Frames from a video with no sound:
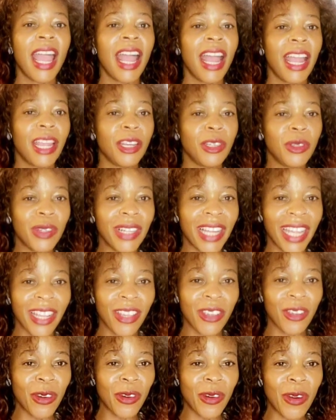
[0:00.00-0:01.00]
I do like
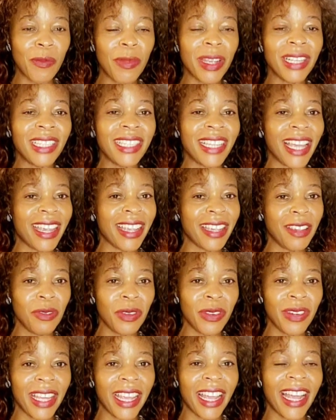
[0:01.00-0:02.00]
your comments. I give
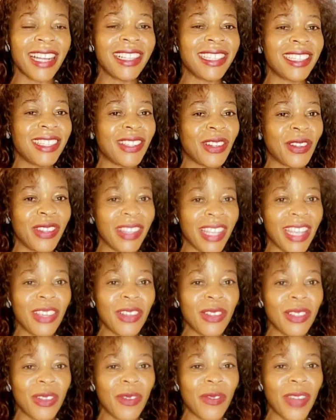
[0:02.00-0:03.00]
you the hearts. So thank you
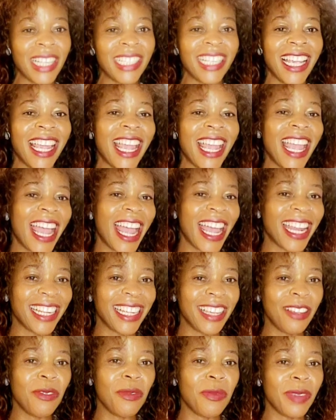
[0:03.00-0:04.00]
so much, and
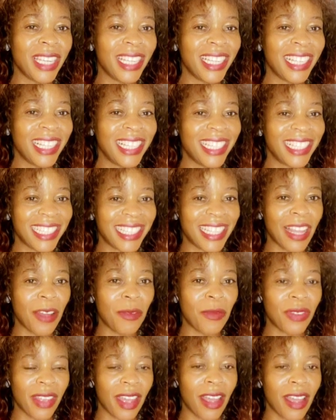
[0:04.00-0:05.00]
give me
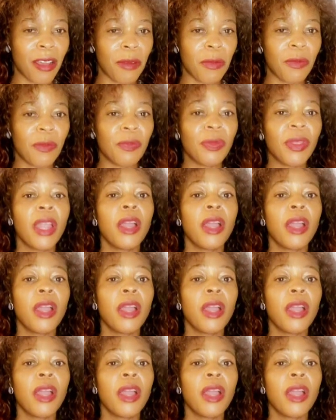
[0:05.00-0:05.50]
thumbs up.